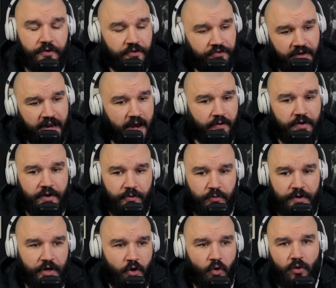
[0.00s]
There's an area
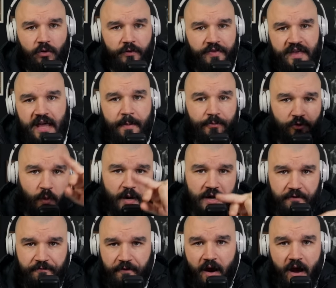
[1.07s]
we call the
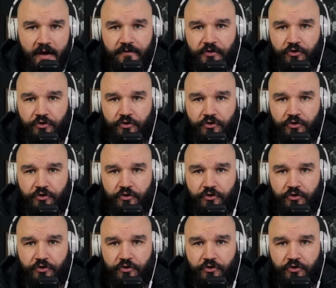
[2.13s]
M25.